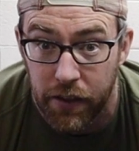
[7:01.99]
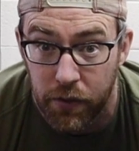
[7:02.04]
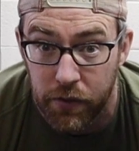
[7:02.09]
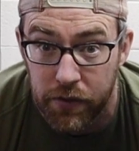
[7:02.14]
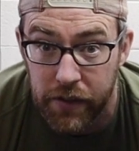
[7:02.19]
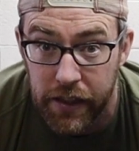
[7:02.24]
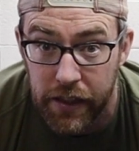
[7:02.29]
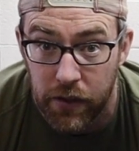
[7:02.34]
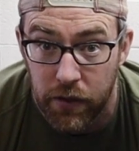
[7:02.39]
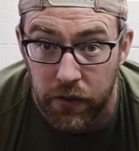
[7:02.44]

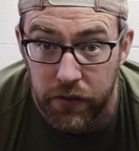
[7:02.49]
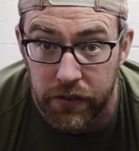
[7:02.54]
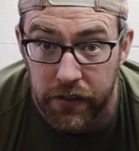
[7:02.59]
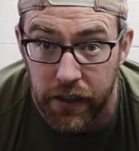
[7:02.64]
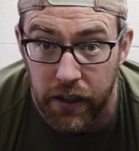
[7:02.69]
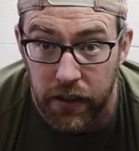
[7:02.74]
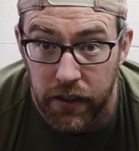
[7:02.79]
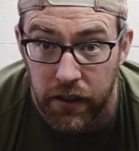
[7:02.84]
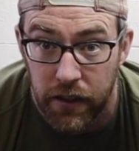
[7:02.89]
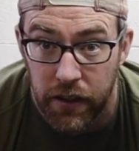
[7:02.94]
those heels
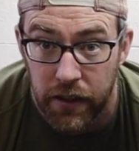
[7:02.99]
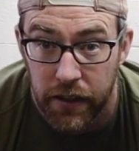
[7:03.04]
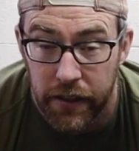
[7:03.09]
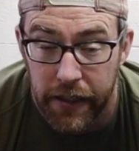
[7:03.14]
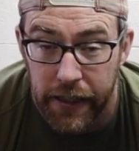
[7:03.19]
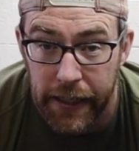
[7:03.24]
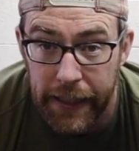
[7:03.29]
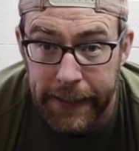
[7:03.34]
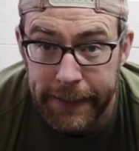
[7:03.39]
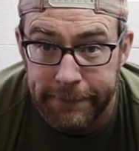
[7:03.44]
there,
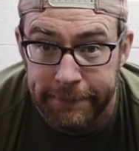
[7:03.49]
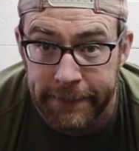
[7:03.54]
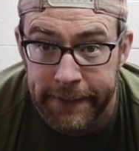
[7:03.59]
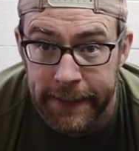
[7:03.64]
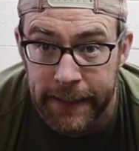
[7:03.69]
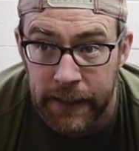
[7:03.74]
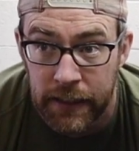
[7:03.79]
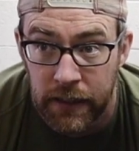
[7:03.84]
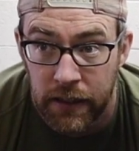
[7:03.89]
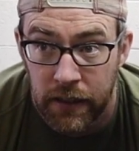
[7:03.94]
okay?
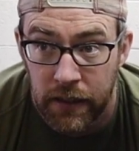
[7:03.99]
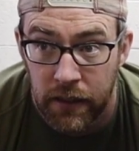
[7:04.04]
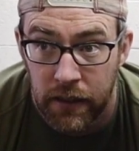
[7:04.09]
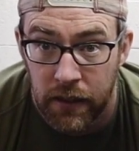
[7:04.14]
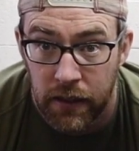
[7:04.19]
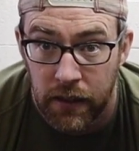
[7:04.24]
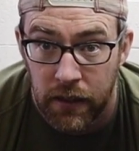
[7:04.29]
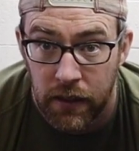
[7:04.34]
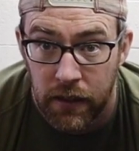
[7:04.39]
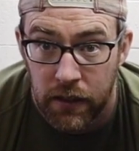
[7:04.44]

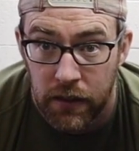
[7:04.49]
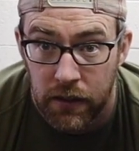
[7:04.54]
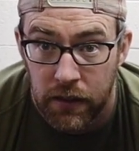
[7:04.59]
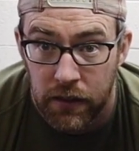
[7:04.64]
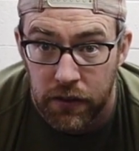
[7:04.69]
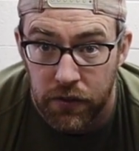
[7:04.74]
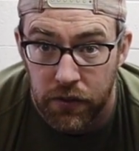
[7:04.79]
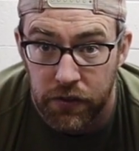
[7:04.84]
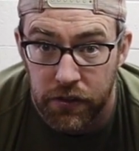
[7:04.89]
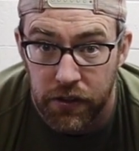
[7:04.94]

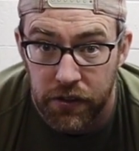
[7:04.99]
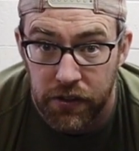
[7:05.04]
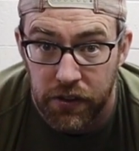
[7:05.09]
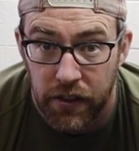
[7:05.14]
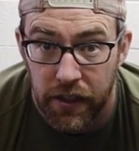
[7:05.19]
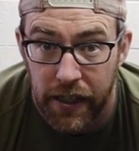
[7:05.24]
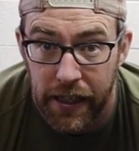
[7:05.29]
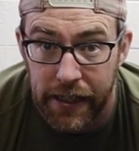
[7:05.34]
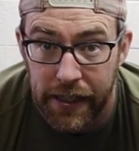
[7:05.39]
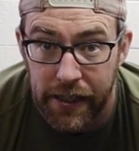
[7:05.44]
So just
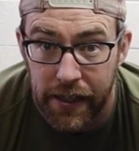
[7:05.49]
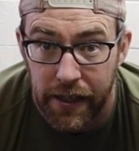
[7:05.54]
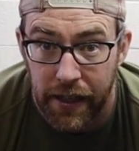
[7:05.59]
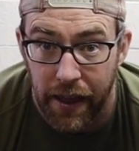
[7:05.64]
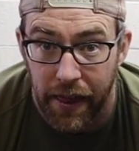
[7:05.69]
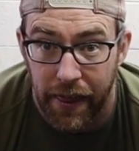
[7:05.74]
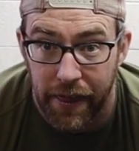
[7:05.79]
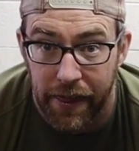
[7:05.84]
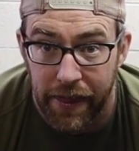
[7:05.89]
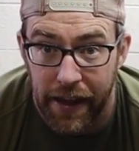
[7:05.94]
like
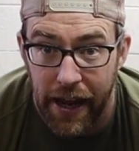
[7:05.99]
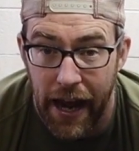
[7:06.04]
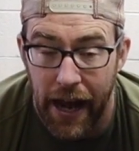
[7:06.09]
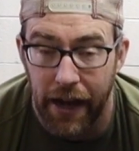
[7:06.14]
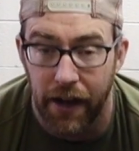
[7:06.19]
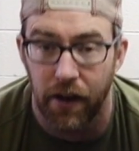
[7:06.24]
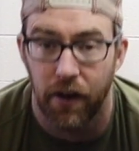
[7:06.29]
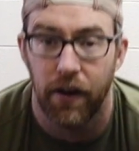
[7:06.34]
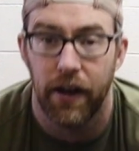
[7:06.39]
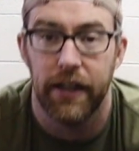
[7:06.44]

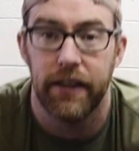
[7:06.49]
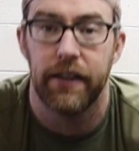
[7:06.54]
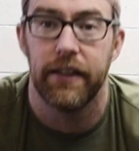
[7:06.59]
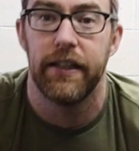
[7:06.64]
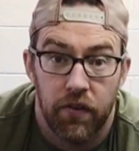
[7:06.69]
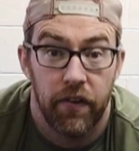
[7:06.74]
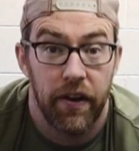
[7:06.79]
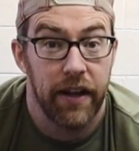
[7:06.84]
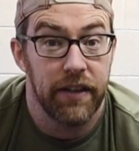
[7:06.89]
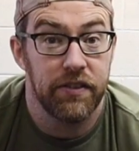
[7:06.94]
that, all
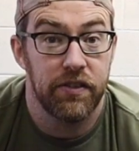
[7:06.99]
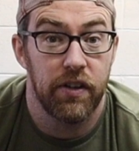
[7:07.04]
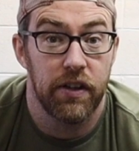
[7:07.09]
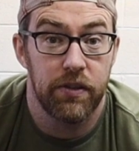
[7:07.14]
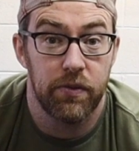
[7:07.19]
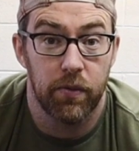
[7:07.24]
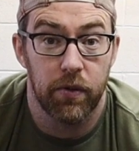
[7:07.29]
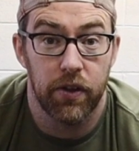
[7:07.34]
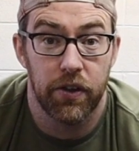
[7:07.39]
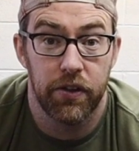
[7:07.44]
right? So the next
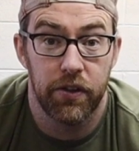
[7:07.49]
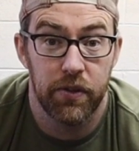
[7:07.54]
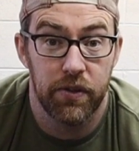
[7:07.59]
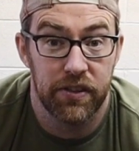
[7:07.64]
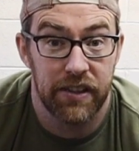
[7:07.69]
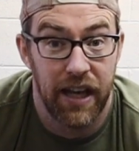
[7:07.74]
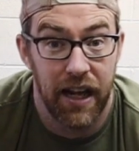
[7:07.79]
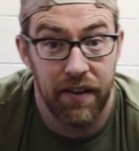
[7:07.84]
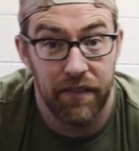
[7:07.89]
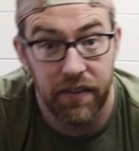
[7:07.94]
stretch we're gonna do
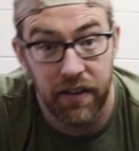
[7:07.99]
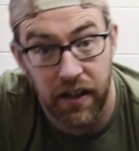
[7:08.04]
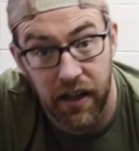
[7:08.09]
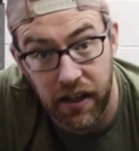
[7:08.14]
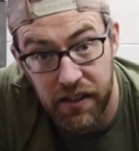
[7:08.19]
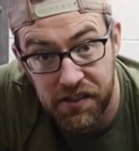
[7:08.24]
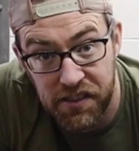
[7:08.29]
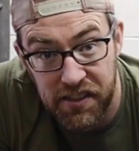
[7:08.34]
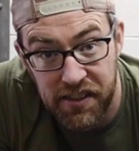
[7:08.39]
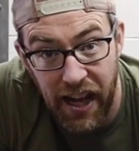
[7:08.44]
is kind
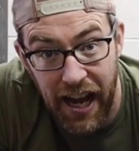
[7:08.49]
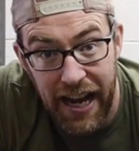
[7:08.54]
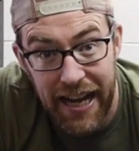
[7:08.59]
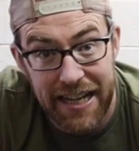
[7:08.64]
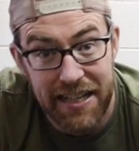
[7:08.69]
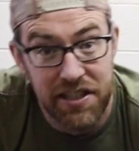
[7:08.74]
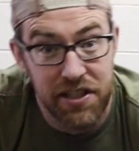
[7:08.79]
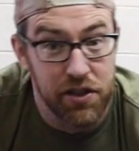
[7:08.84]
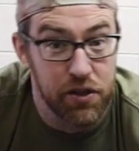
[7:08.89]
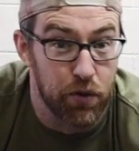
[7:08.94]
of a
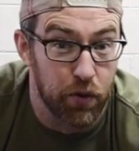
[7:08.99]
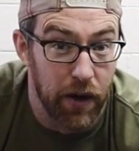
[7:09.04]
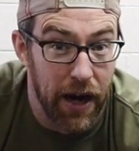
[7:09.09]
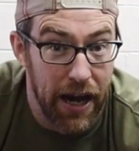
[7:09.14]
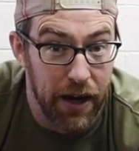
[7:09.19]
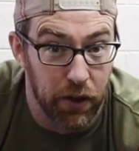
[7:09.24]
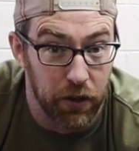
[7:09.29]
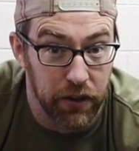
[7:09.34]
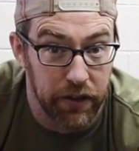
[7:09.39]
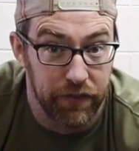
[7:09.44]
side
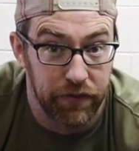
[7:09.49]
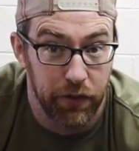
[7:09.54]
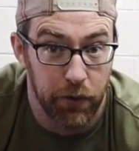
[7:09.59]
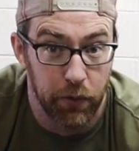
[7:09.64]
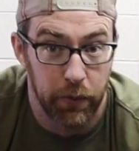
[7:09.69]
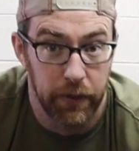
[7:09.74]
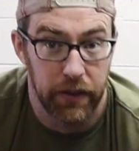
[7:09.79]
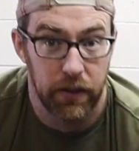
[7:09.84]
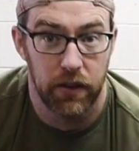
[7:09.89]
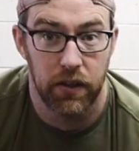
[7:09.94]
straddle, if
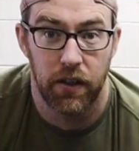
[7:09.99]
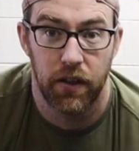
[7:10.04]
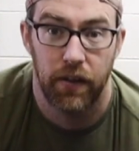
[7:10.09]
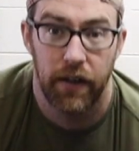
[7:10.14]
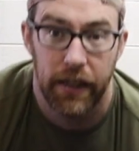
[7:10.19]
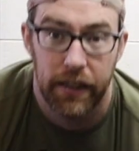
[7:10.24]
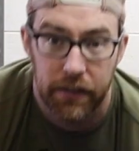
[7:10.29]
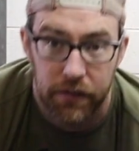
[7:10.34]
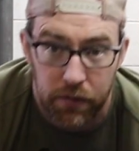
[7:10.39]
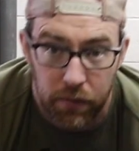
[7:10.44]
you will, all
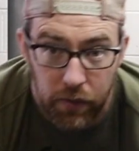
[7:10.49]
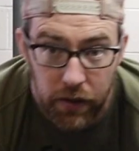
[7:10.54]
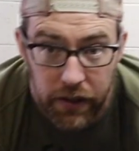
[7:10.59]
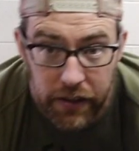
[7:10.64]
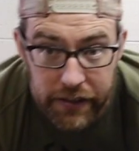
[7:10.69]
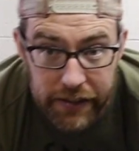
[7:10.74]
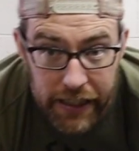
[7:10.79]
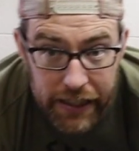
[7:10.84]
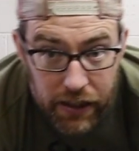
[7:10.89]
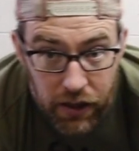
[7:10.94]
right? So we're
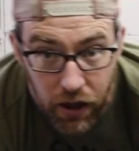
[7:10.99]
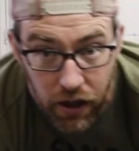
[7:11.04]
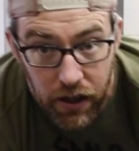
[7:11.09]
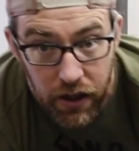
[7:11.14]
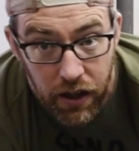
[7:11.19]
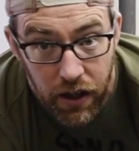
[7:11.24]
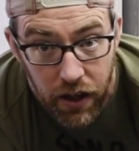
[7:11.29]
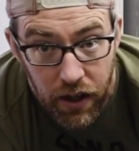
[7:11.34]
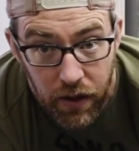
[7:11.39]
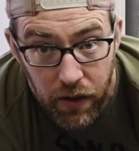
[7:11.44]
gonna take our
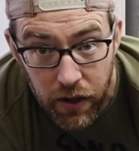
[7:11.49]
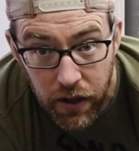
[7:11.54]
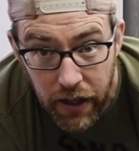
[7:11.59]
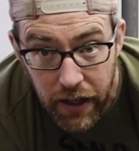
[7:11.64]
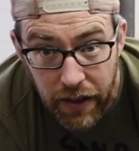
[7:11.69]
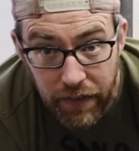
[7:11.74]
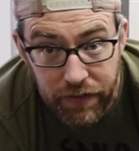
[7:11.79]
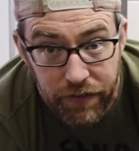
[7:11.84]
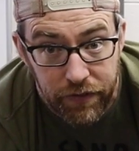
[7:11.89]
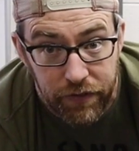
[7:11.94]

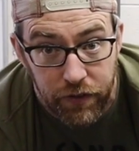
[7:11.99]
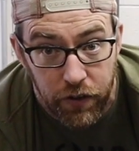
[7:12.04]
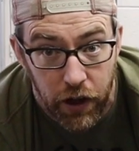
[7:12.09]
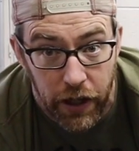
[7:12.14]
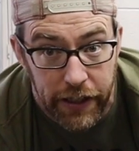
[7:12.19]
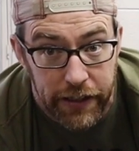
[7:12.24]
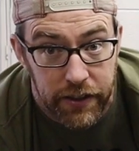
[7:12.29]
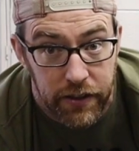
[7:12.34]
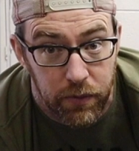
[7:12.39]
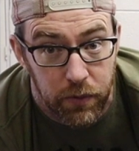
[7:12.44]
left
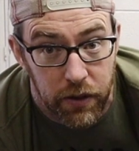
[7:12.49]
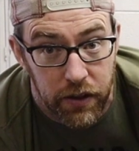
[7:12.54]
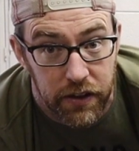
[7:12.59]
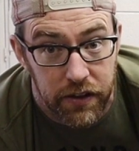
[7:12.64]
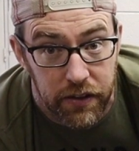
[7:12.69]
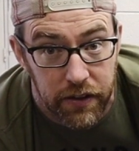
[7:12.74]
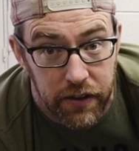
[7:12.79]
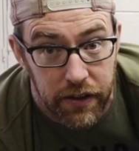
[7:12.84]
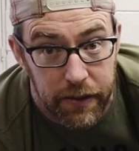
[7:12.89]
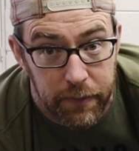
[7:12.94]
foot, we're
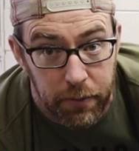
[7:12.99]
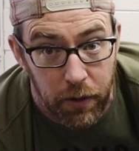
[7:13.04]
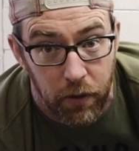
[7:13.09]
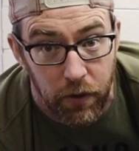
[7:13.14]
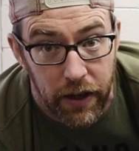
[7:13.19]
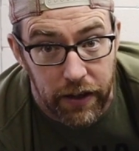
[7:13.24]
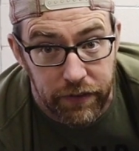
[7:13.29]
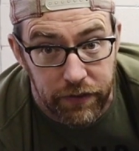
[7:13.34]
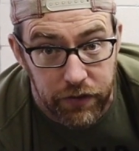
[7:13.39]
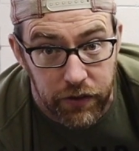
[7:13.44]
gonna keep our
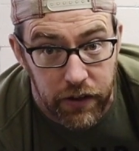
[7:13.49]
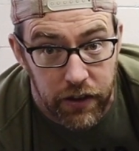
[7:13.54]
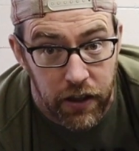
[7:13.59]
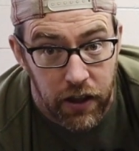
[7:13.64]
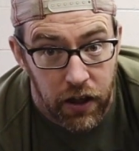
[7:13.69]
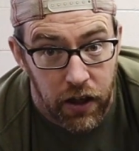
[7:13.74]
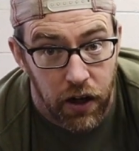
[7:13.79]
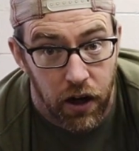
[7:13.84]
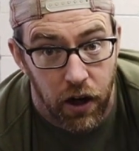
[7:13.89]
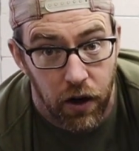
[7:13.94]
right foot,
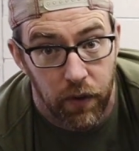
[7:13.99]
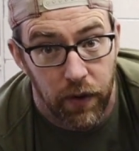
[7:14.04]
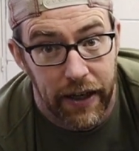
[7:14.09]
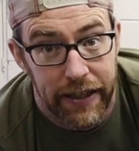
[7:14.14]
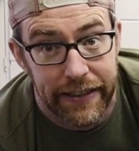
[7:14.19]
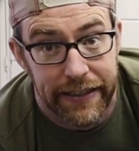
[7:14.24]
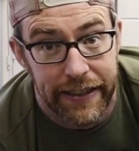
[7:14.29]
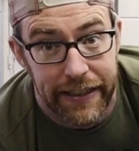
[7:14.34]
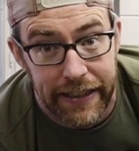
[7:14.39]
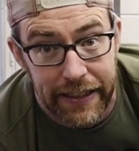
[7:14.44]
our
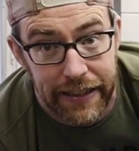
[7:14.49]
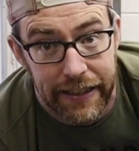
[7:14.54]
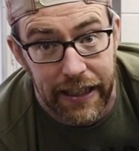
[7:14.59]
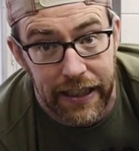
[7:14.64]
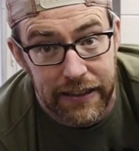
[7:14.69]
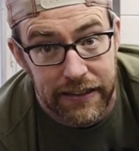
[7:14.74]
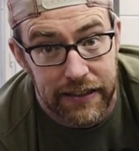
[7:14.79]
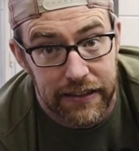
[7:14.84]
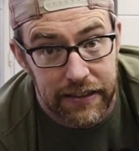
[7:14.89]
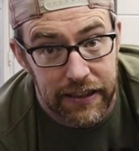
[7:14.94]
right knee
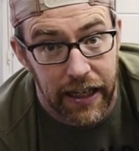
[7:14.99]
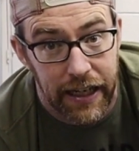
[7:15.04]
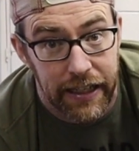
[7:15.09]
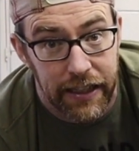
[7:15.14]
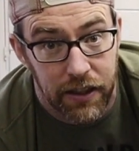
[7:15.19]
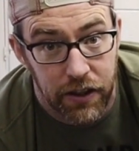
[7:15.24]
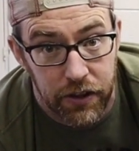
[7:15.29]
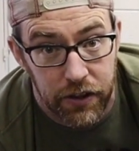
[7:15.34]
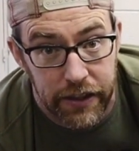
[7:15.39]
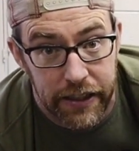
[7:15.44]
nice and
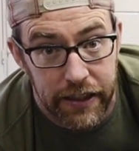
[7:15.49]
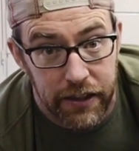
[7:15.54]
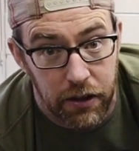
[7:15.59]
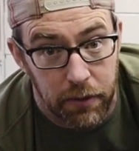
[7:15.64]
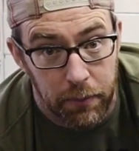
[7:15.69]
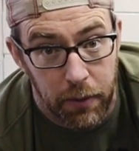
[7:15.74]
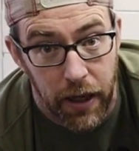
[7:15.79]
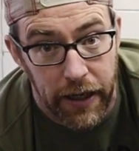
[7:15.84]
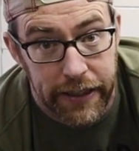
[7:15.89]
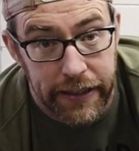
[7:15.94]
tight underneath
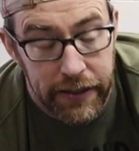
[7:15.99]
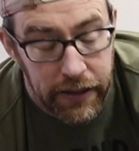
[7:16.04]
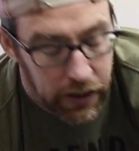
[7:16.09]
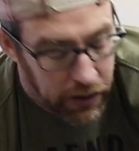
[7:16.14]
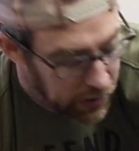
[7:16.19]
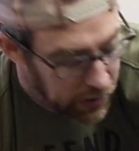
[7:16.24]
our body.